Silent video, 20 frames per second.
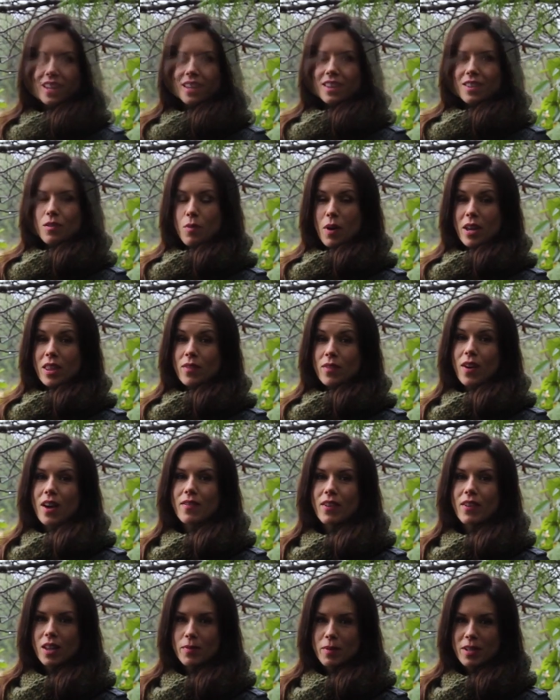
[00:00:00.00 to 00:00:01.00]
The way the 5
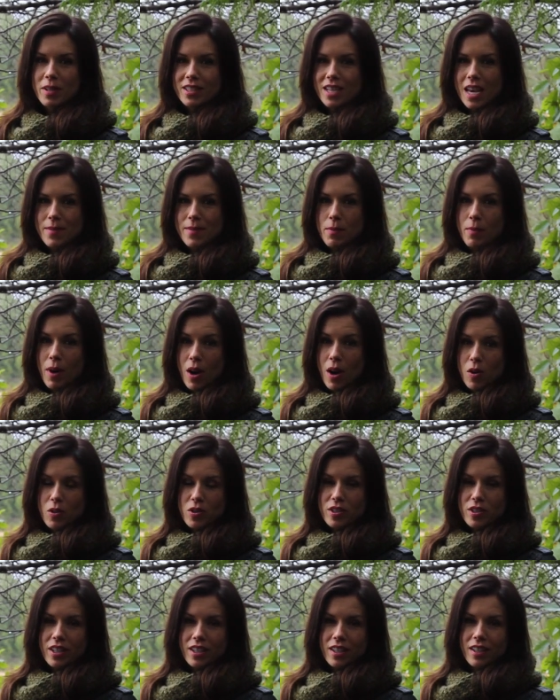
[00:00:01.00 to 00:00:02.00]
elements came
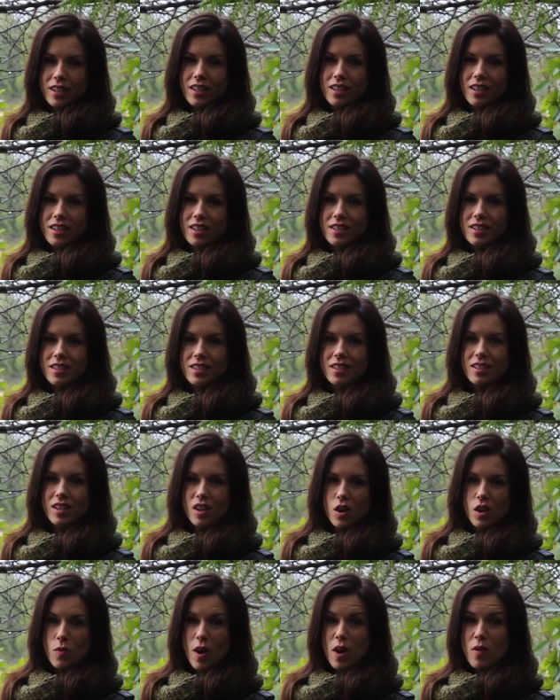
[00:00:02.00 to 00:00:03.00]
about is
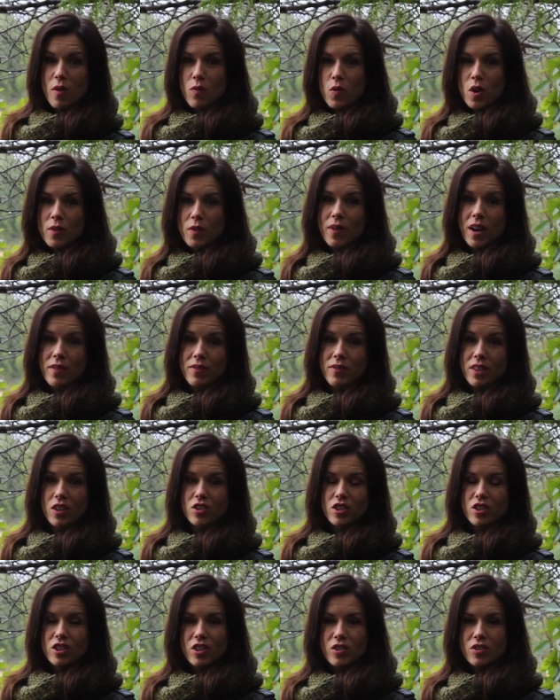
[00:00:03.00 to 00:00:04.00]
around 4,000 or
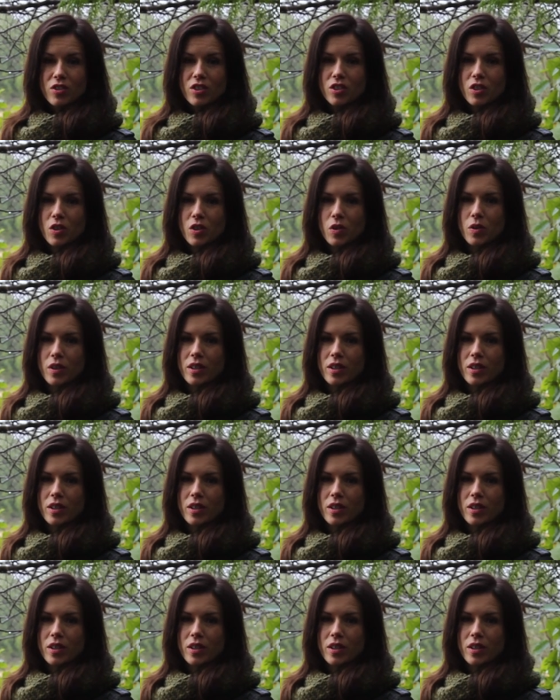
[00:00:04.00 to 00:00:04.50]
5,000 years ago.